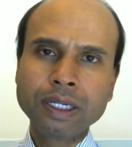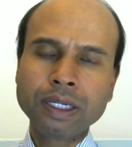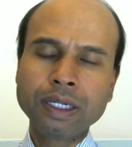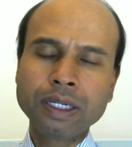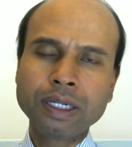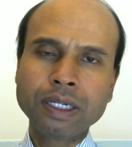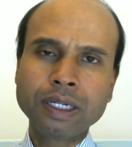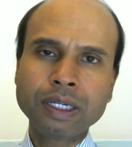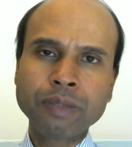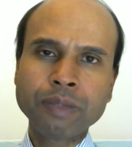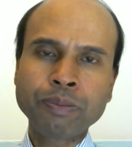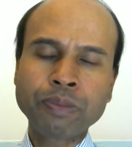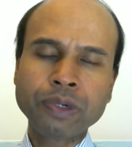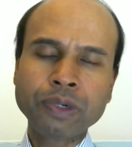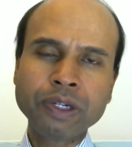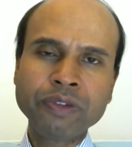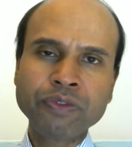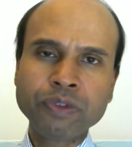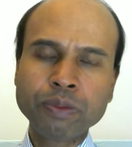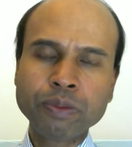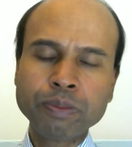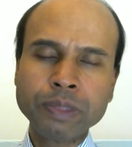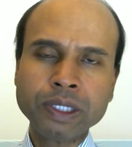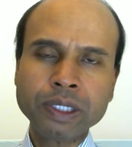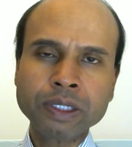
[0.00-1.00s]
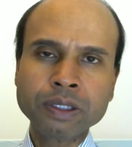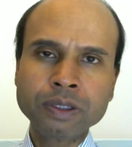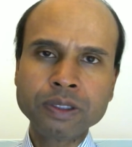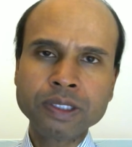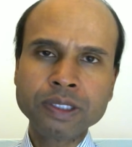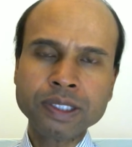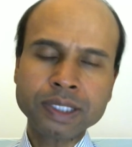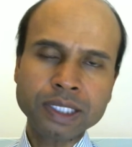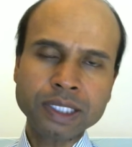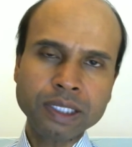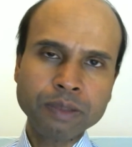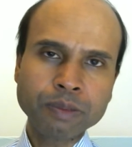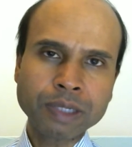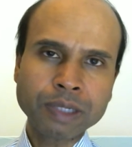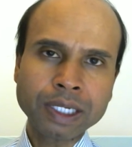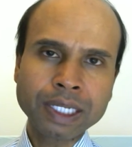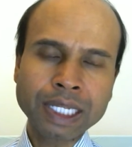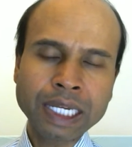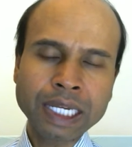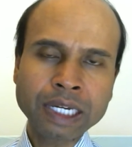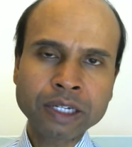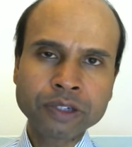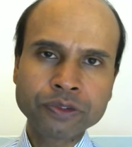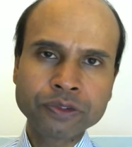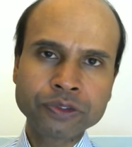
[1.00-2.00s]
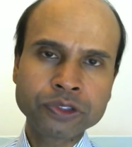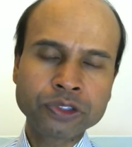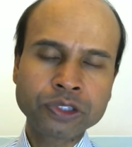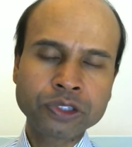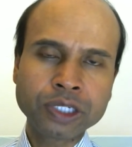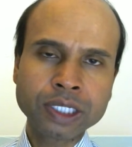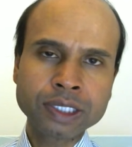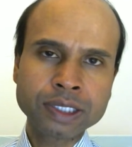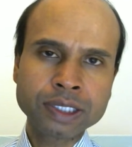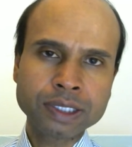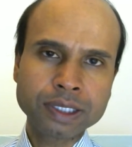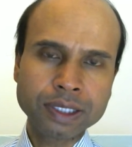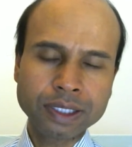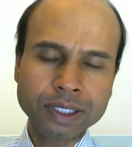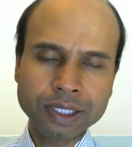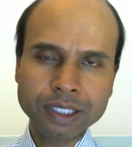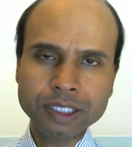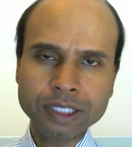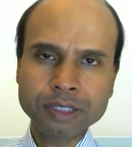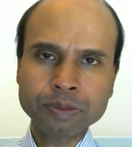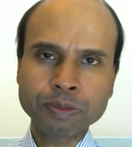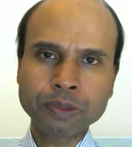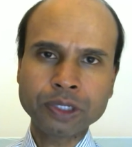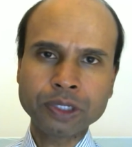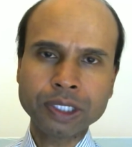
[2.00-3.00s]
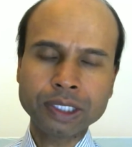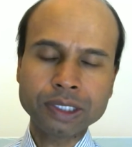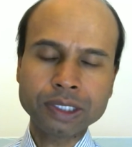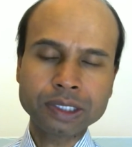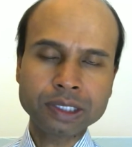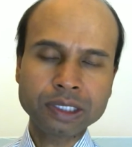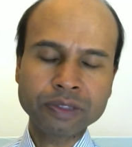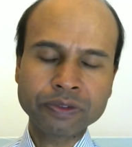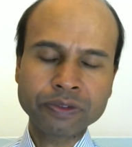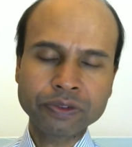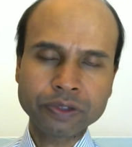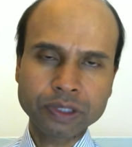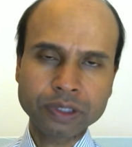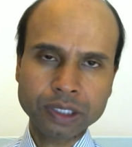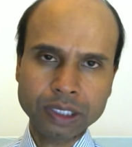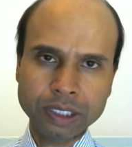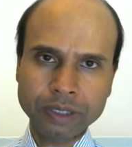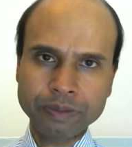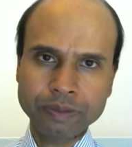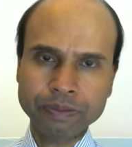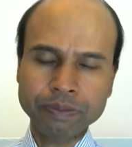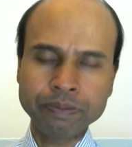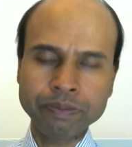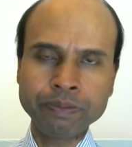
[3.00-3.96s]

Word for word: Uh, I pray for a miracle to see my lack of trust in these prayers differently.